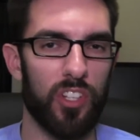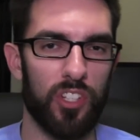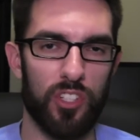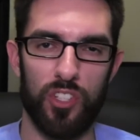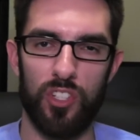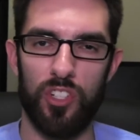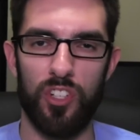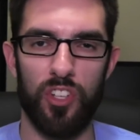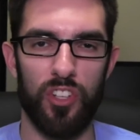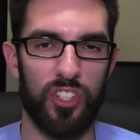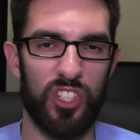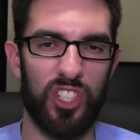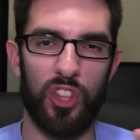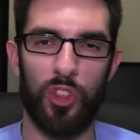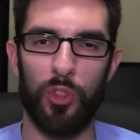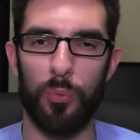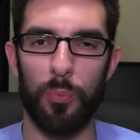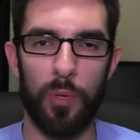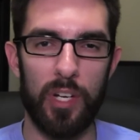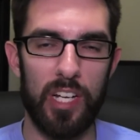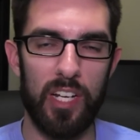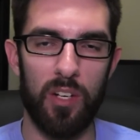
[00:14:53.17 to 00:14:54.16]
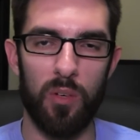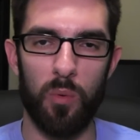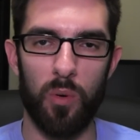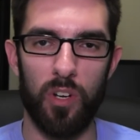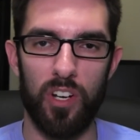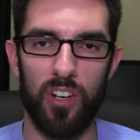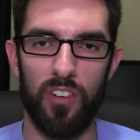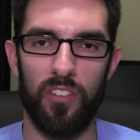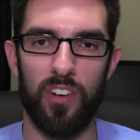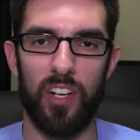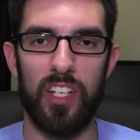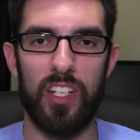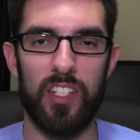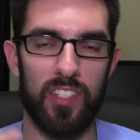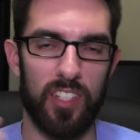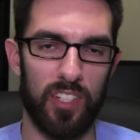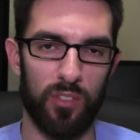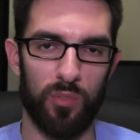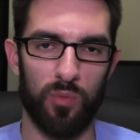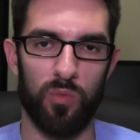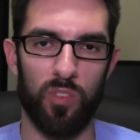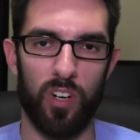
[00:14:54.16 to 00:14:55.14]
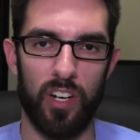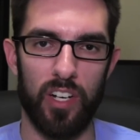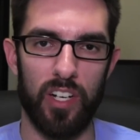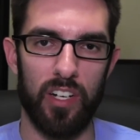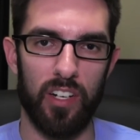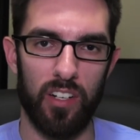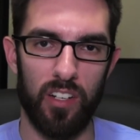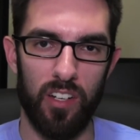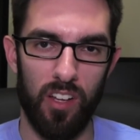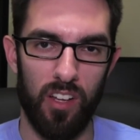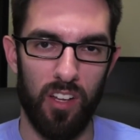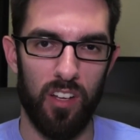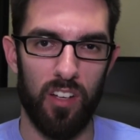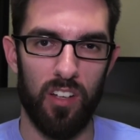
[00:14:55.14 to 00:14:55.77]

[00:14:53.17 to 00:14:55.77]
this this three-in-one device that's running